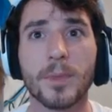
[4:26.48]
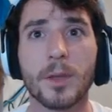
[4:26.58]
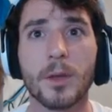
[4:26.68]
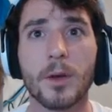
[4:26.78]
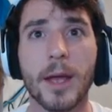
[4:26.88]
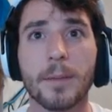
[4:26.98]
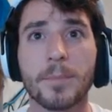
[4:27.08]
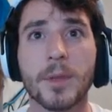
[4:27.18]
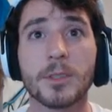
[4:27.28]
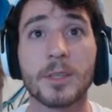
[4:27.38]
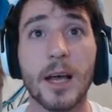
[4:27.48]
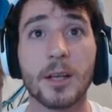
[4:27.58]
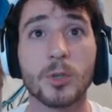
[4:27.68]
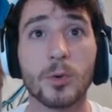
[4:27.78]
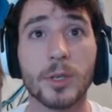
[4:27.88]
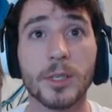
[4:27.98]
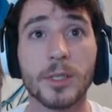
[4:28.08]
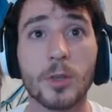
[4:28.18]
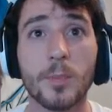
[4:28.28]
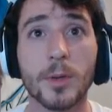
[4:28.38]
Okay, so now door is
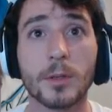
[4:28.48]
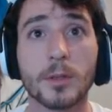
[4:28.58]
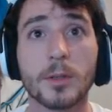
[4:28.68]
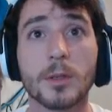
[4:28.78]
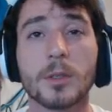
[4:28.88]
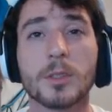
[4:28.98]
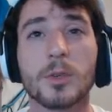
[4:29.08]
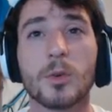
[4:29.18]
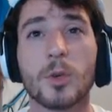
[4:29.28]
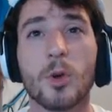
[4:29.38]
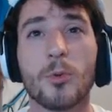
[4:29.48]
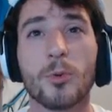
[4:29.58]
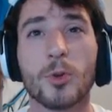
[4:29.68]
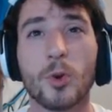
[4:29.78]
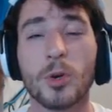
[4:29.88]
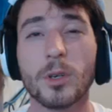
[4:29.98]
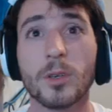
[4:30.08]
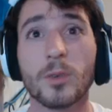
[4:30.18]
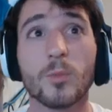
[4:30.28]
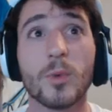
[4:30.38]
open. So go through door
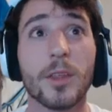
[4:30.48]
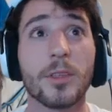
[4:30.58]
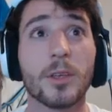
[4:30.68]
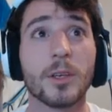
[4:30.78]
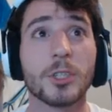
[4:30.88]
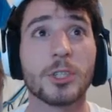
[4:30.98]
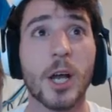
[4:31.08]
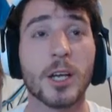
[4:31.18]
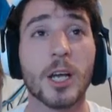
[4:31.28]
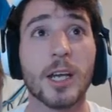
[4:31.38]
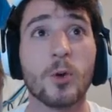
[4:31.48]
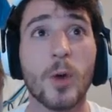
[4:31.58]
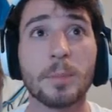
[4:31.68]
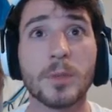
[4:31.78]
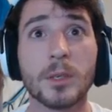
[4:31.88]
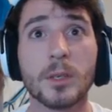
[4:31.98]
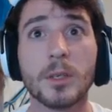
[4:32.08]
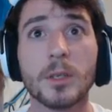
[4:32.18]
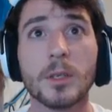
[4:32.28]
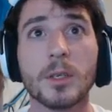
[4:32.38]
with shotgun equipped.
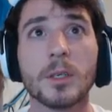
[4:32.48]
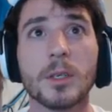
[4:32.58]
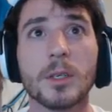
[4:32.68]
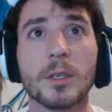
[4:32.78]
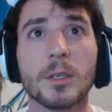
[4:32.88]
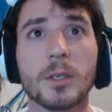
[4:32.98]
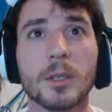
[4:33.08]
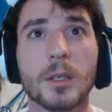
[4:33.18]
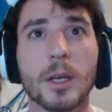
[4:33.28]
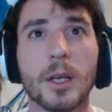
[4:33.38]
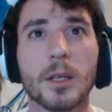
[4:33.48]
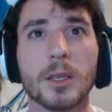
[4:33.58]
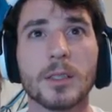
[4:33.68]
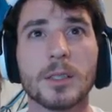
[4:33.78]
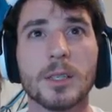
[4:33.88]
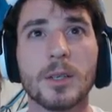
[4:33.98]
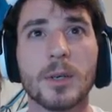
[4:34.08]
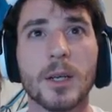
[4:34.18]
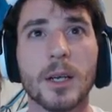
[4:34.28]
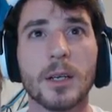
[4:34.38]
And let's see what
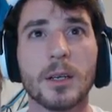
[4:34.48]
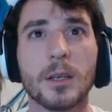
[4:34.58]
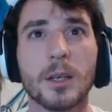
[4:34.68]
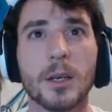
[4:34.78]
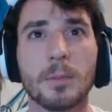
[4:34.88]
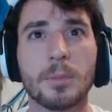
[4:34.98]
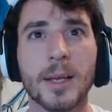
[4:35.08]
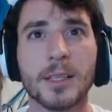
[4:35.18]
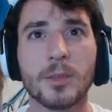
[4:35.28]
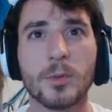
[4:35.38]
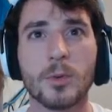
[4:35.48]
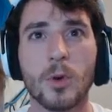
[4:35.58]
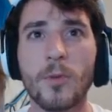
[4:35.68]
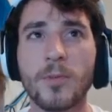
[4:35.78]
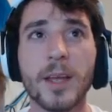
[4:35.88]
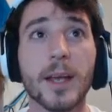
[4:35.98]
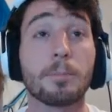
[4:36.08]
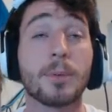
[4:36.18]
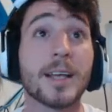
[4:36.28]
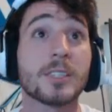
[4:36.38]
I can blast through. Hopefully I can
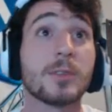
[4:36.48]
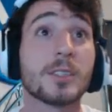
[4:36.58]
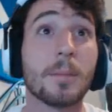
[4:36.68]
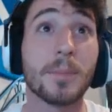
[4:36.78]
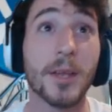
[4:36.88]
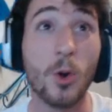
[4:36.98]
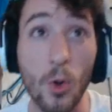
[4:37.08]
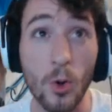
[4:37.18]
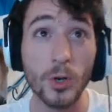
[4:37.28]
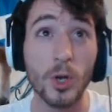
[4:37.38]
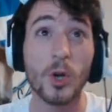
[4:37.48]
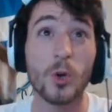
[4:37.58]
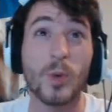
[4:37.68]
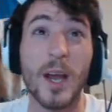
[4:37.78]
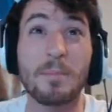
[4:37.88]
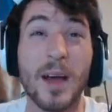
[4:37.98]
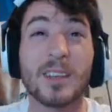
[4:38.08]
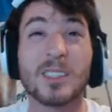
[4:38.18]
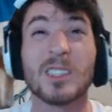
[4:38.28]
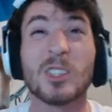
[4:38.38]
blast through something. Hold right
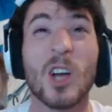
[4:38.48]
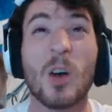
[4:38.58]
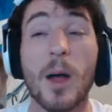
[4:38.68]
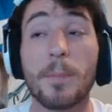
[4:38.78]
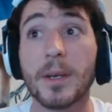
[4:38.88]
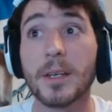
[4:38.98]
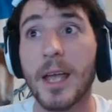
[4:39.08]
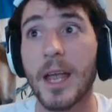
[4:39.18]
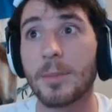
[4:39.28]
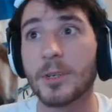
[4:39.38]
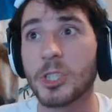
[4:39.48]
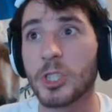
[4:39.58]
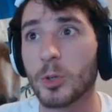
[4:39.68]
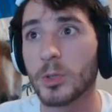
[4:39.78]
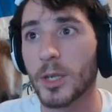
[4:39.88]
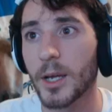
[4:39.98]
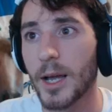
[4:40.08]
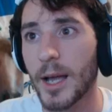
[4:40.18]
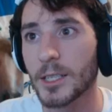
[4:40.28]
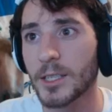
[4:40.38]
mouse and draw weapon, aim, and shoot.
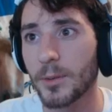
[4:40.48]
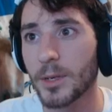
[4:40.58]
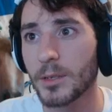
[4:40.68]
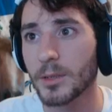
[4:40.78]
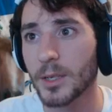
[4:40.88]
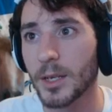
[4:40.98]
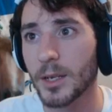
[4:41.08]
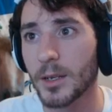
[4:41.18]
Actually, I want to get...